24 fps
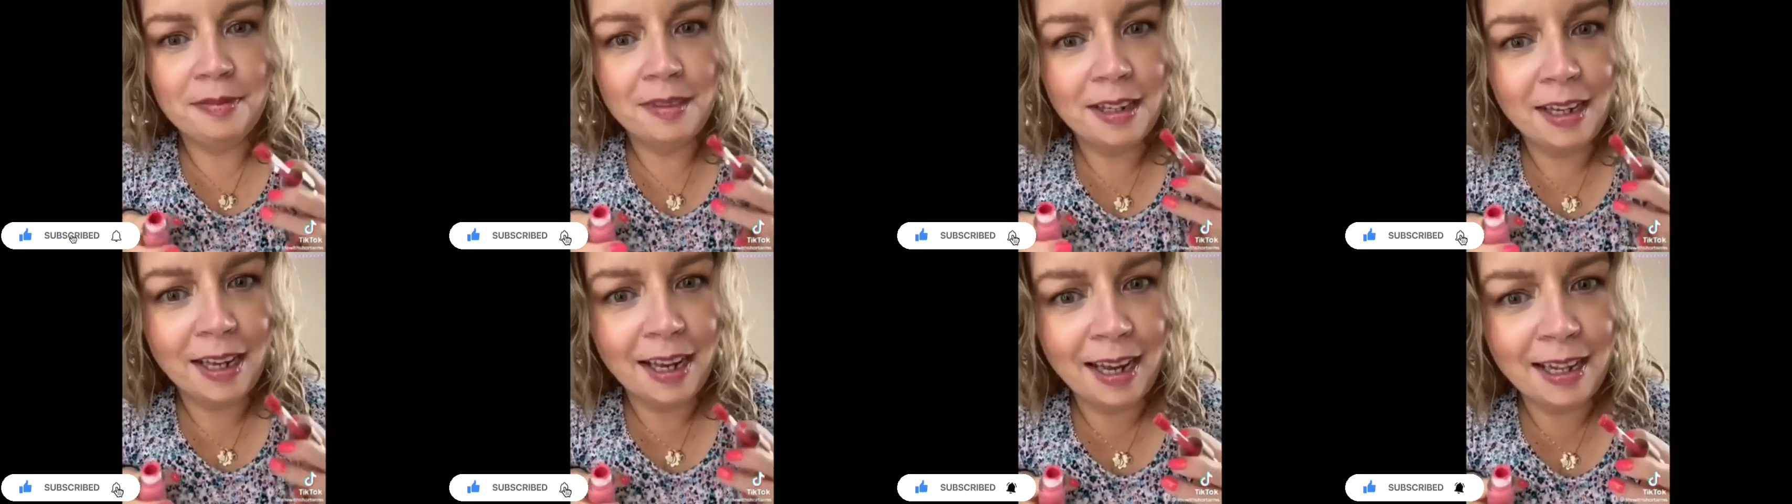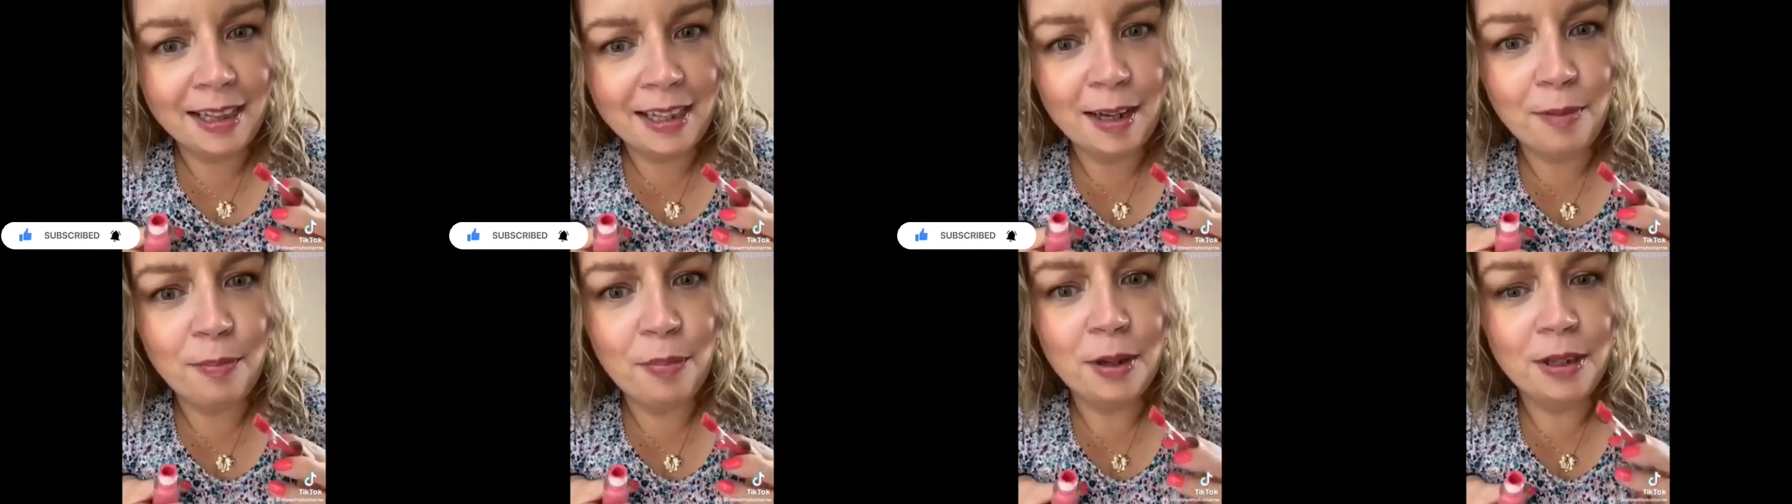
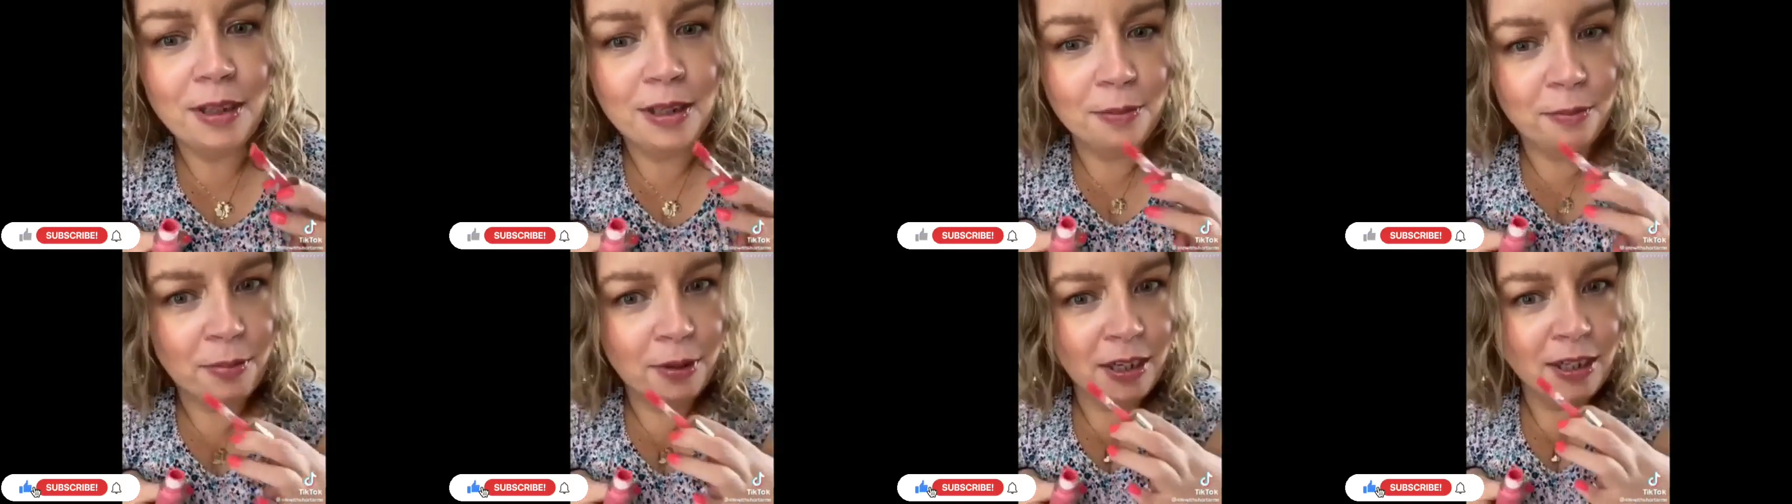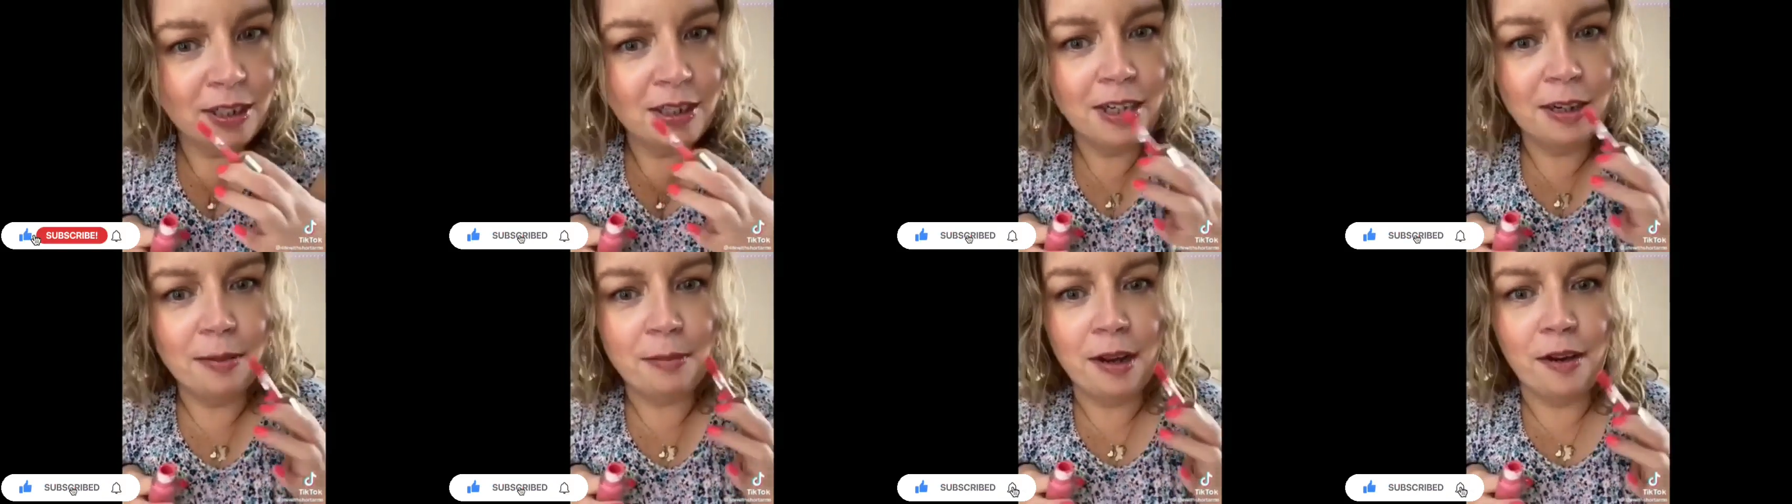And then put the
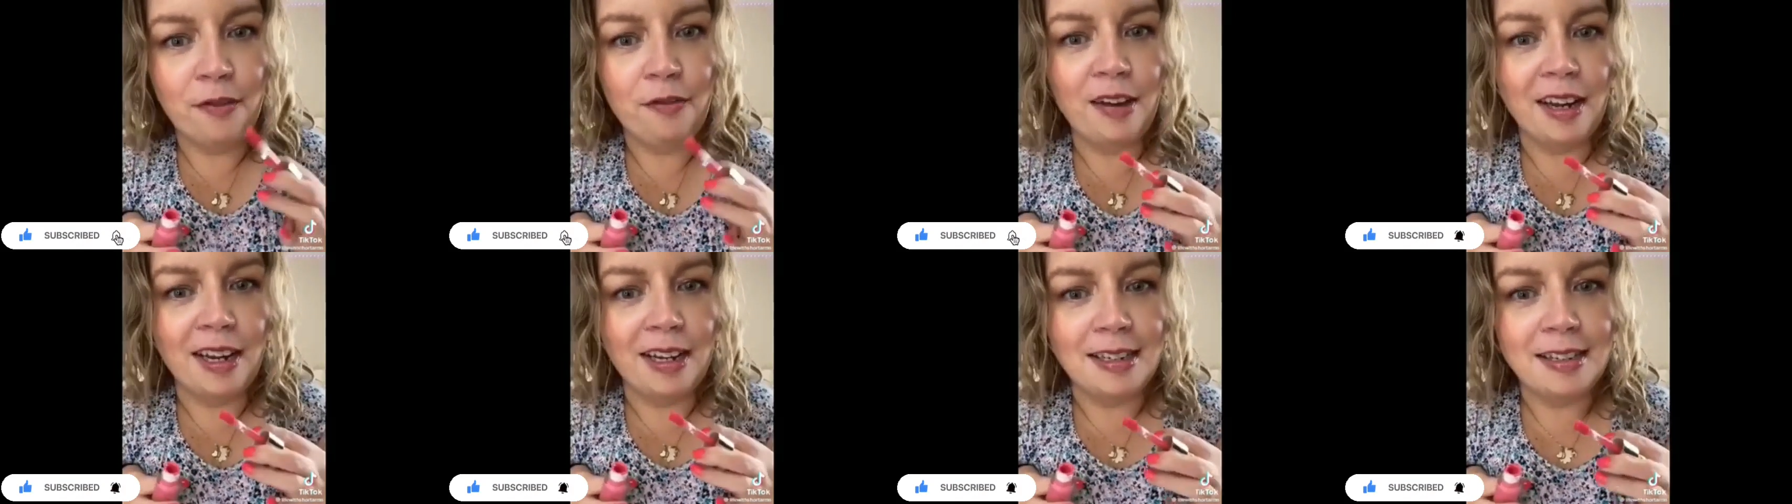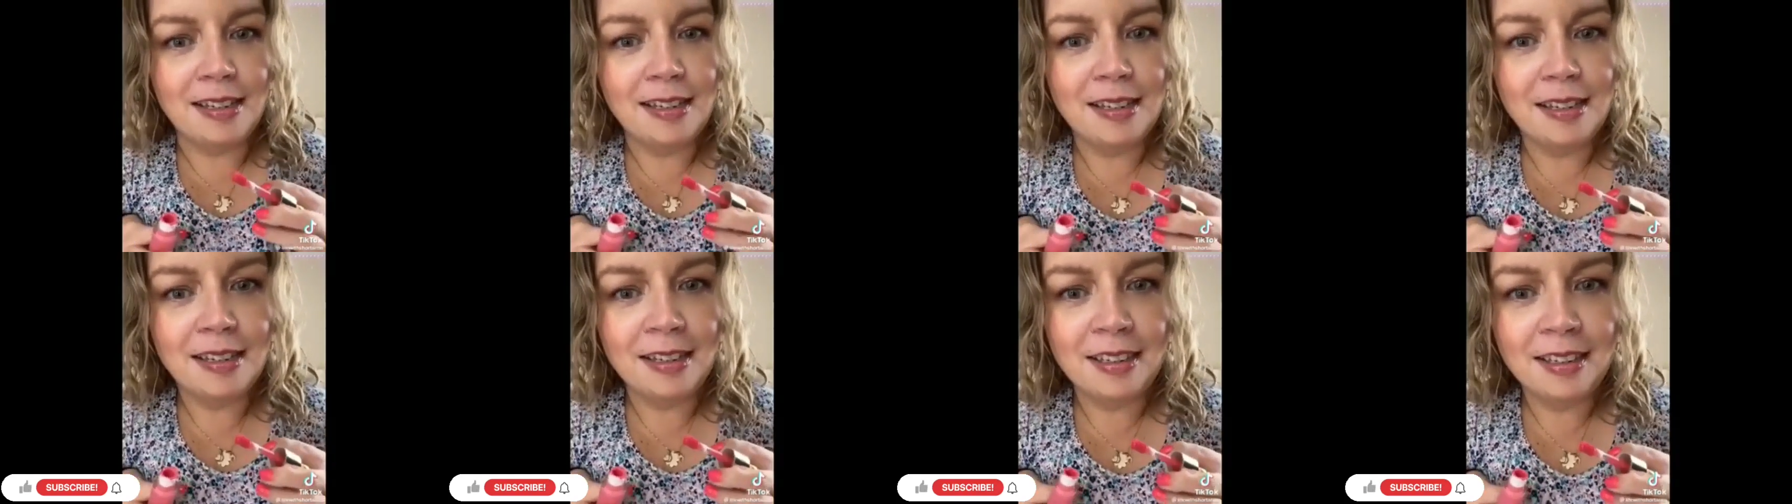blush on my
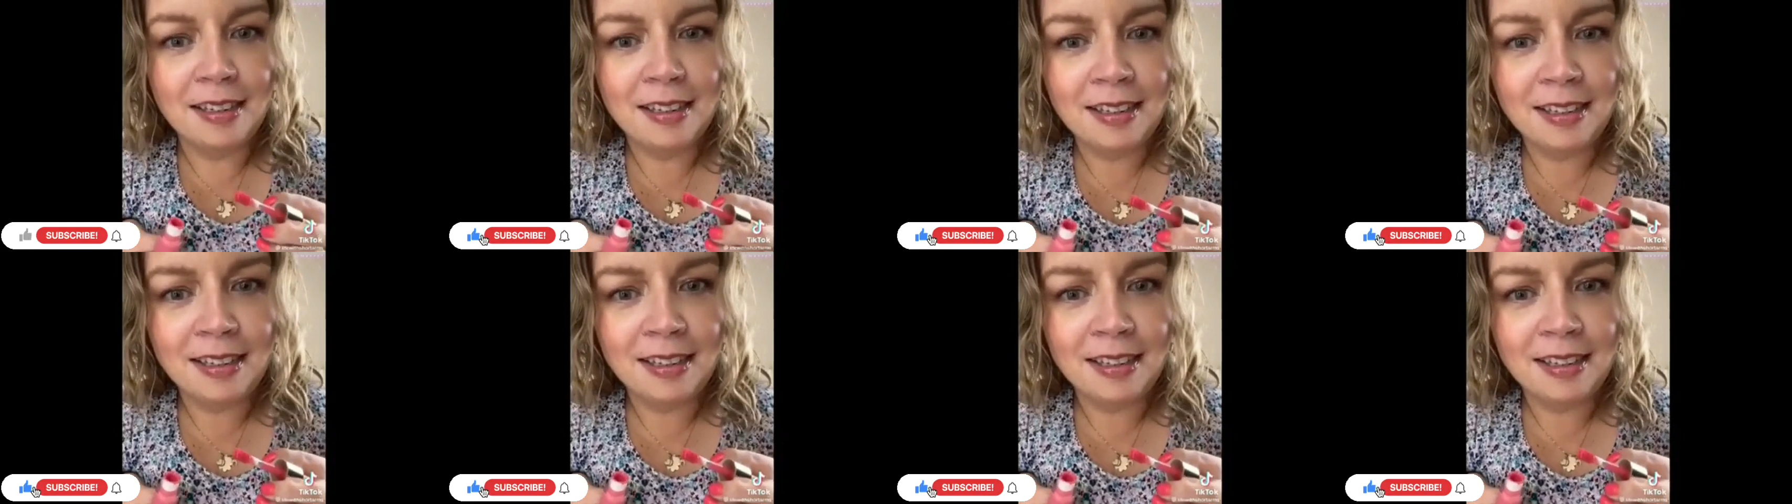face.